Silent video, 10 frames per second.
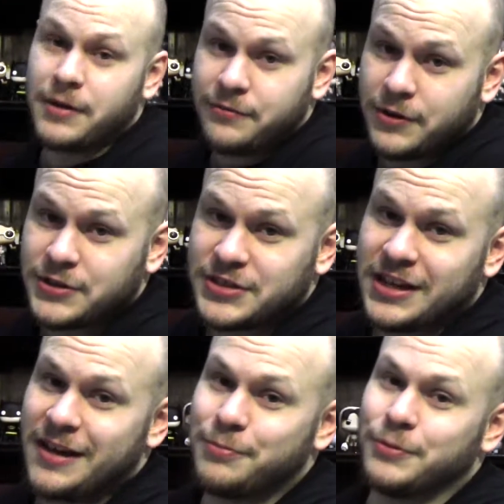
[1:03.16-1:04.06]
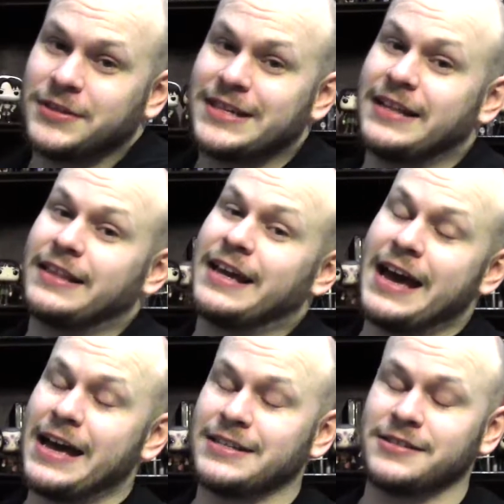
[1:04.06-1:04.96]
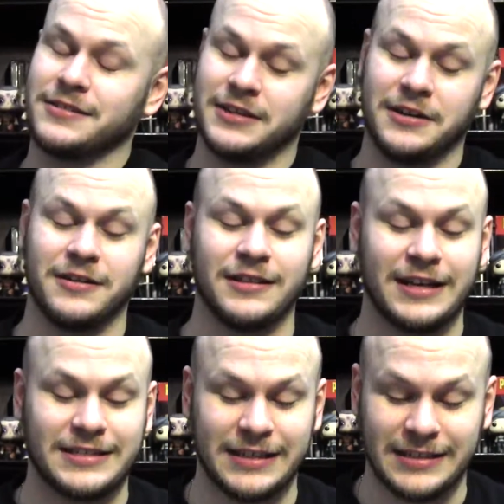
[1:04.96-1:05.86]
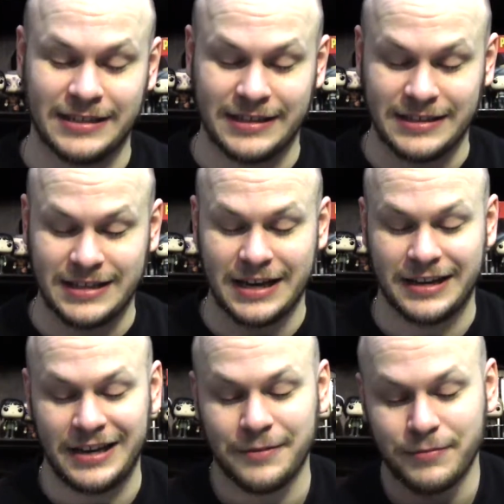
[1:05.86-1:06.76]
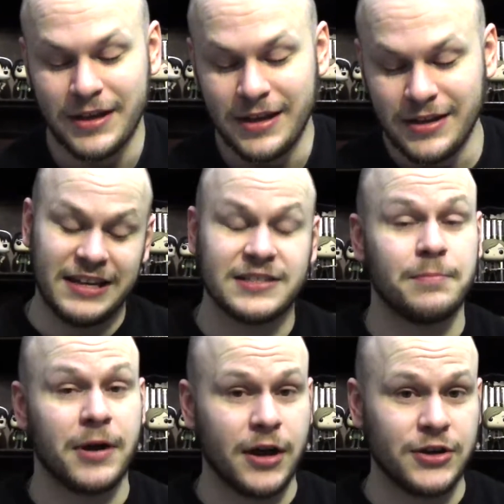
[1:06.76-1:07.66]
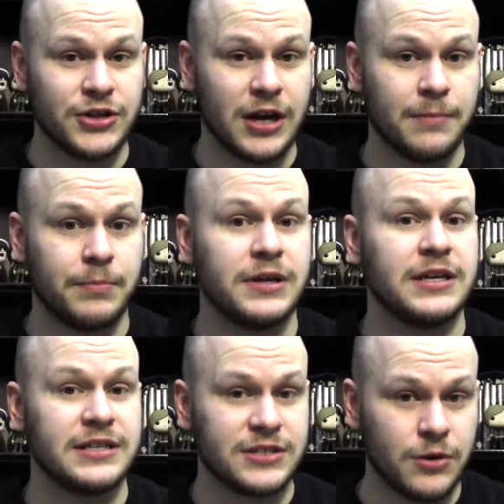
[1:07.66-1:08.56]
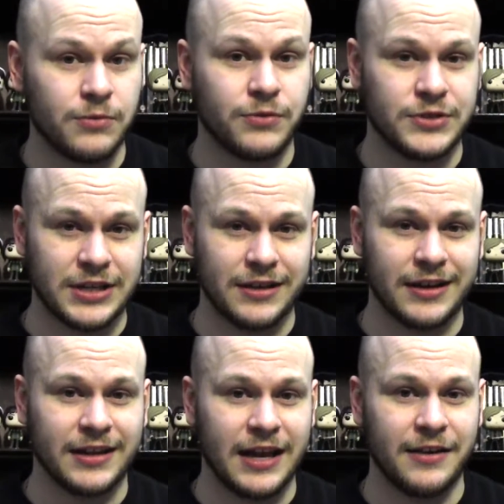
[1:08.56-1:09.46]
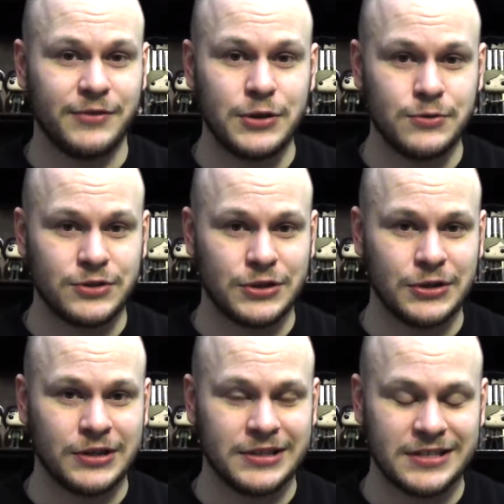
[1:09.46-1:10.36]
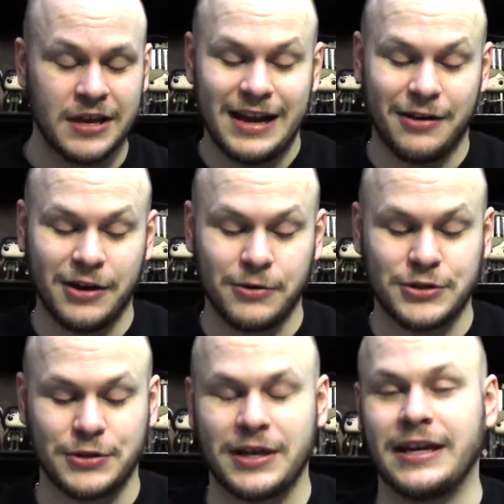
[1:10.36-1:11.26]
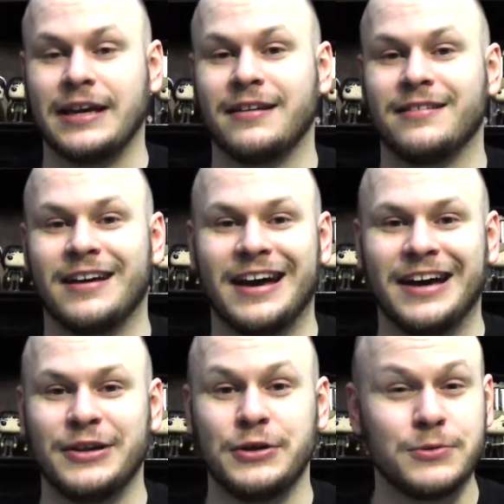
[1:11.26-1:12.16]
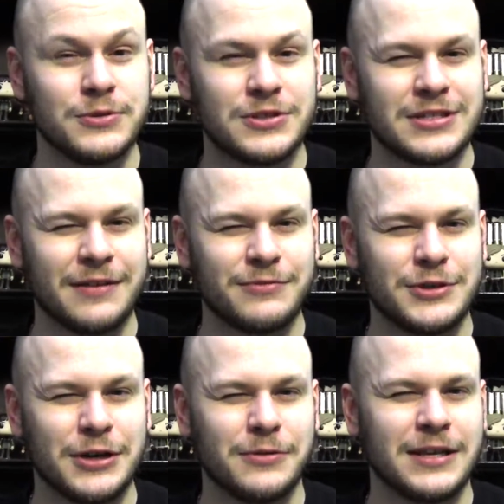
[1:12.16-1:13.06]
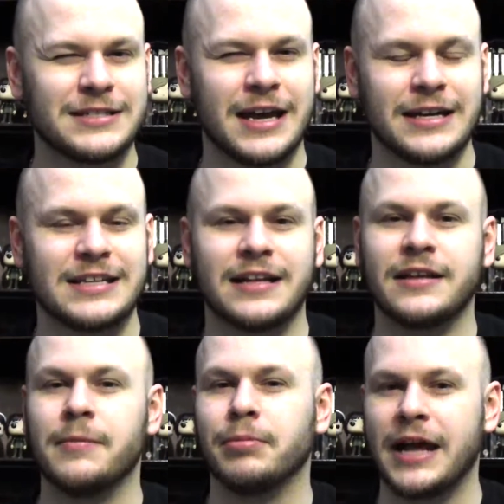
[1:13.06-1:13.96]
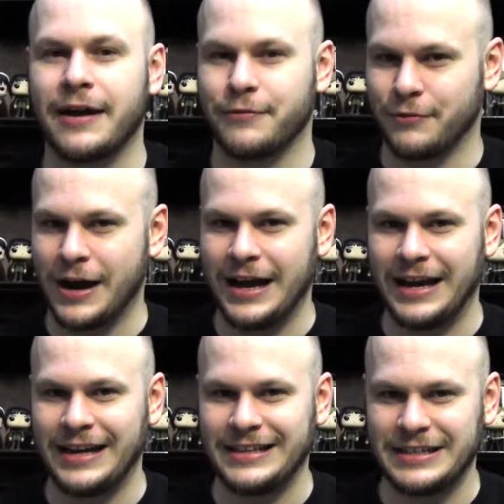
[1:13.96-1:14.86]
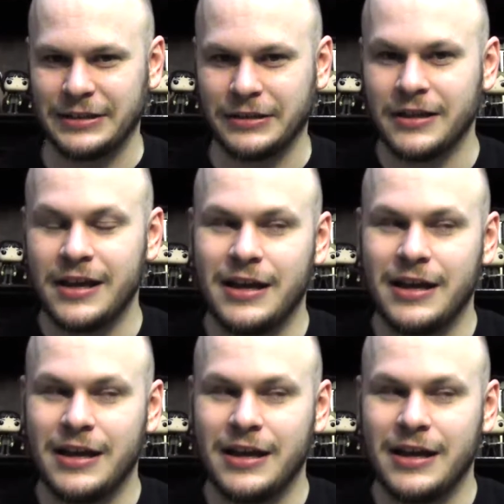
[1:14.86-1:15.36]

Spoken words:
my first stop was at the Castle here in Lexington, Kentucky. It's a pawn shop. It is known for selling a lot of used goods. Now, I know what you're thinking. Used stuff, Joe? That's not exactly a Black Friday deal.